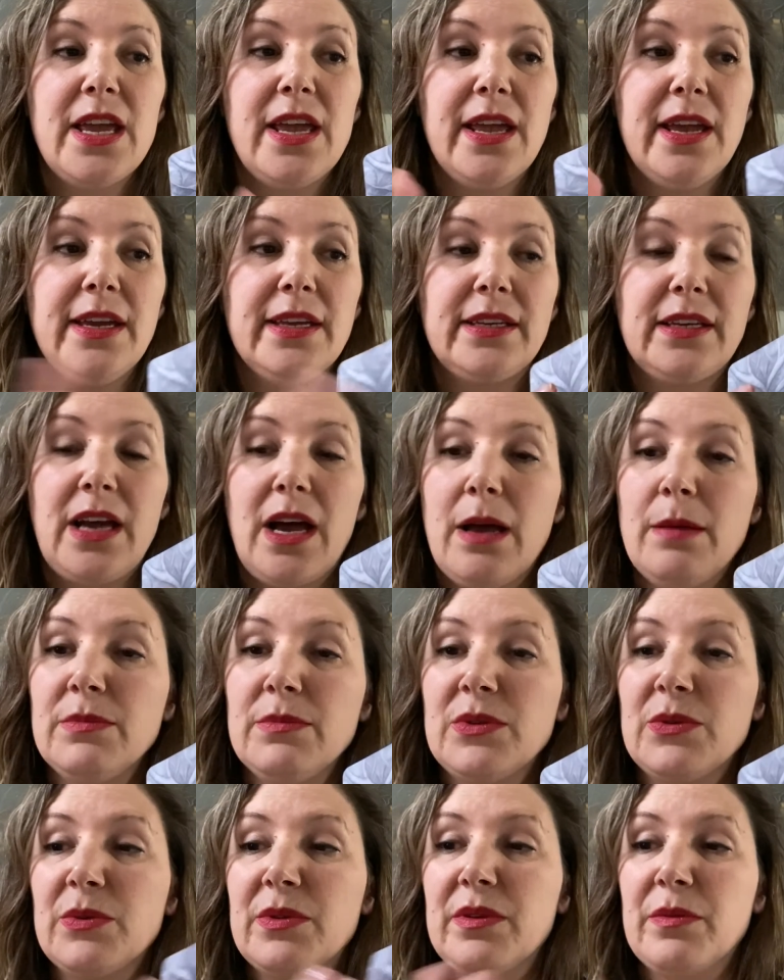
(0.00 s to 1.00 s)
It
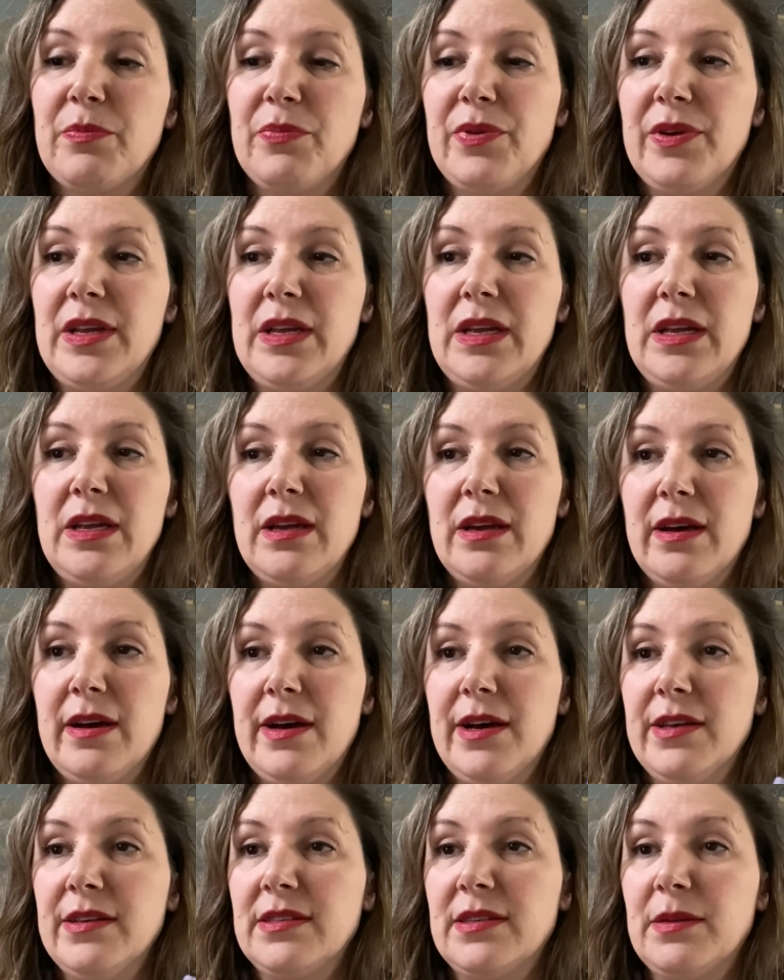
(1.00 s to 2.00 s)
comes with a pretty
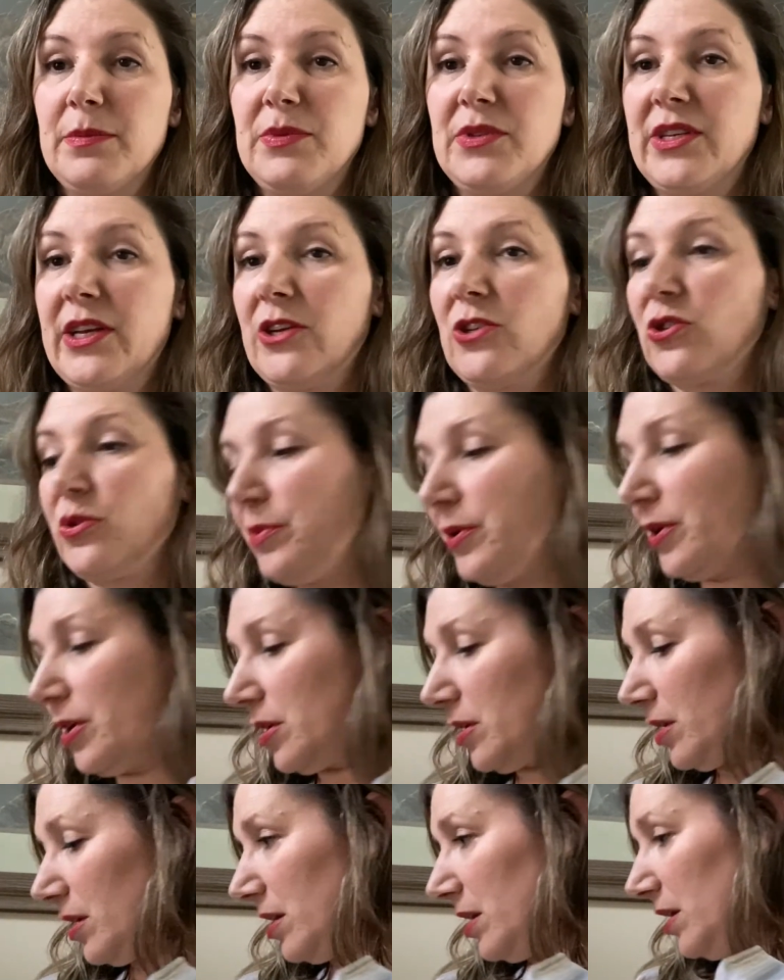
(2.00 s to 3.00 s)
substantial book,
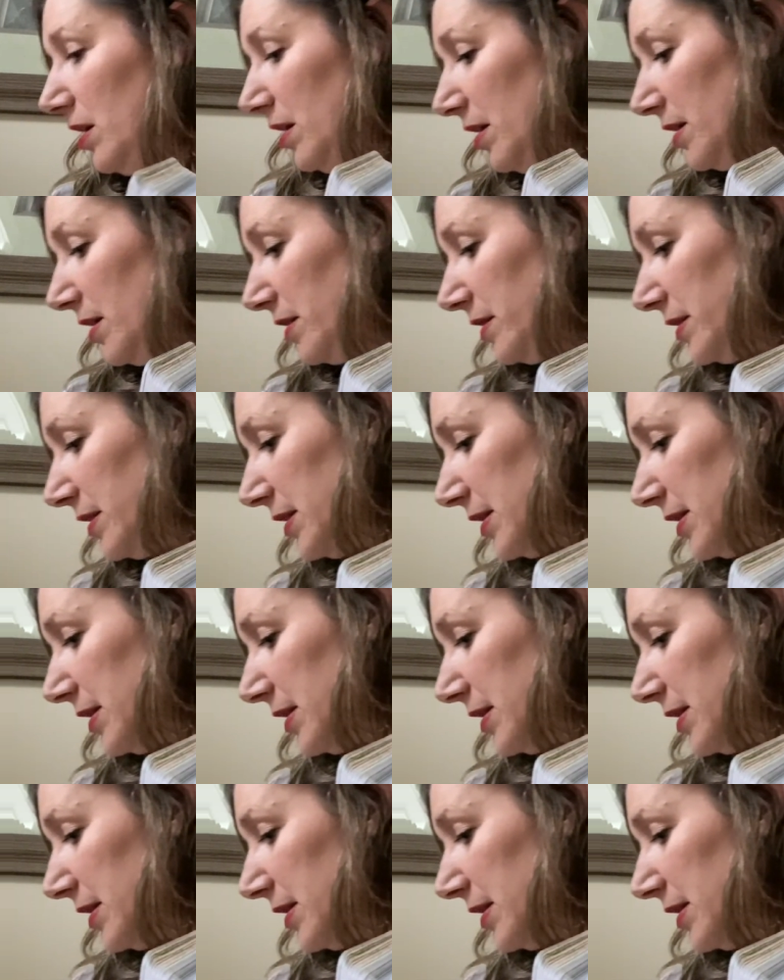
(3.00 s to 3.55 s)
and